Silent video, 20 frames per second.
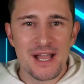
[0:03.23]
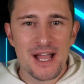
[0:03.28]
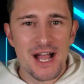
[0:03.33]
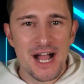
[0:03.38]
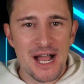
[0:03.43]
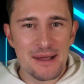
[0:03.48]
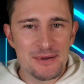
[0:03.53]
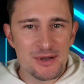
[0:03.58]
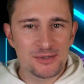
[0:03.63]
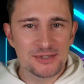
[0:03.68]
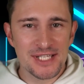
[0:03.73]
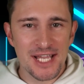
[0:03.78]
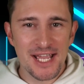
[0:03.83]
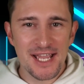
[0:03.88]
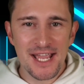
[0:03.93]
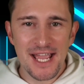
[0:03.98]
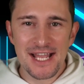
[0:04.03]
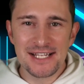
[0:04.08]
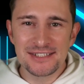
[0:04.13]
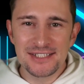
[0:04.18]
I'm
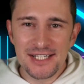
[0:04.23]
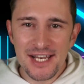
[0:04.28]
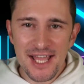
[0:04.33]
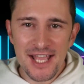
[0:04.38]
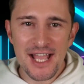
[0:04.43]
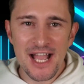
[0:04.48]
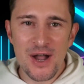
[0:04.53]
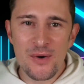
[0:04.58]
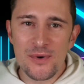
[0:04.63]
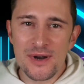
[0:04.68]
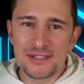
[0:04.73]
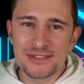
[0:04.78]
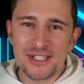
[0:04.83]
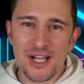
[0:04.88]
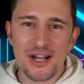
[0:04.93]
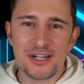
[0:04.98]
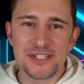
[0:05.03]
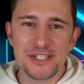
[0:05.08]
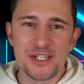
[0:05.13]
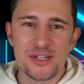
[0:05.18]
Jose, and today I want to
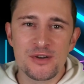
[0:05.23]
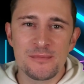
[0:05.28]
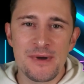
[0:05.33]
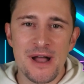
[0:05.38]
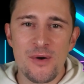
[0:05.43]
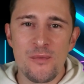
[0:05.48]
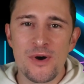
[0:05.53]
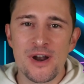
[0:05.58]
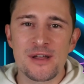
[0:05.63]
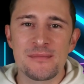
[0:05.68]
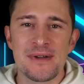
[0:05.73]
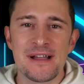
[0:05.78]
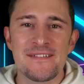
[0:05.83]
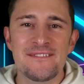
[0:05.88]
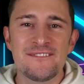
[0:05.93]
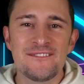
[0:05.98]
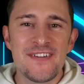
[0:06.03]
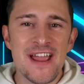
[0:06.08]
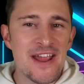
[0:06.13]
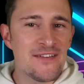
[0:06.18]
talk to you about one of my
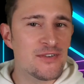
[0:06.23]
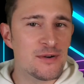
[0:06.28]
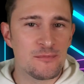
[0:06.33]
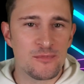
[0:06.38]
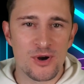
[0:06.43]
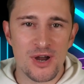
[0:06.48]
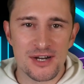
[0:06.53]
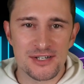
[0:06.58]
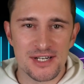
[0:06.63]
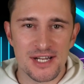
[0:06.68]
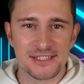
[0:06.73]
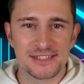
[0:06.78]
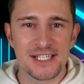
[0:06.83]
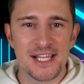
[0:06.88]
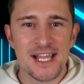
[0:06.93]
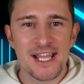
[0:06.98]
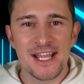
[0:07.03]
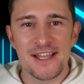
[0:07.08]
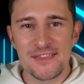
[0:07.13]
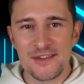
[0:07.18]
favorite projects
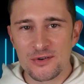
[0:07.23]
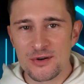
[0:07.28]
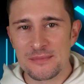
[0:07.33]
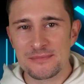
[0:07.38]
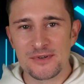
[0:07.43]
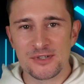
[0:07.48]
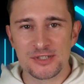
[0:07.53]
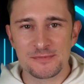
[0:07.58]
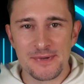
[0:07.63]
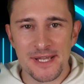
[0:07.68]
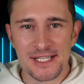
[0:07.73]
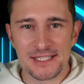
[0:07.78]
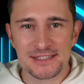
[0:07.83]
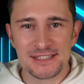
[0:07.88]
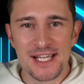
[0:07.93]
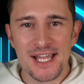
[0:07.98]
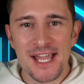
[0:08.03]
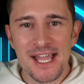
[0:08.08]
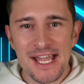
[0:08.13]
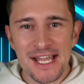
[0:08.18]
in the crypto space,
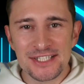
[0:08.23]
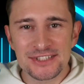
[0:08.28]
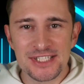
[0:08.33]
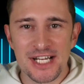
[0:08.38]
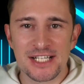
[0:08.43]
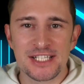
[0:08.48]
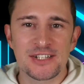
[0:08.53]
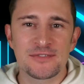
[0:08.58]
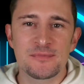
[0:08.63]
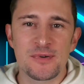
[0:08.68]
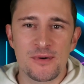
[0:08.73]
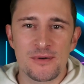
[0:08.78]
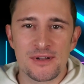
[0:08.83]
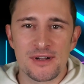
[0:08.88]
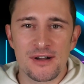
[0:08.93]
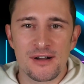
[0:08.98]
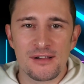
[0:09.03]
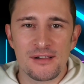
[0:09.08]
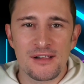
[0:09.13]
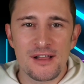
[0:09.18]
Injective
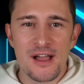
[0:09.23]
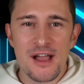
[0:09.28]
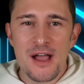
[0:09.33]
Protocol.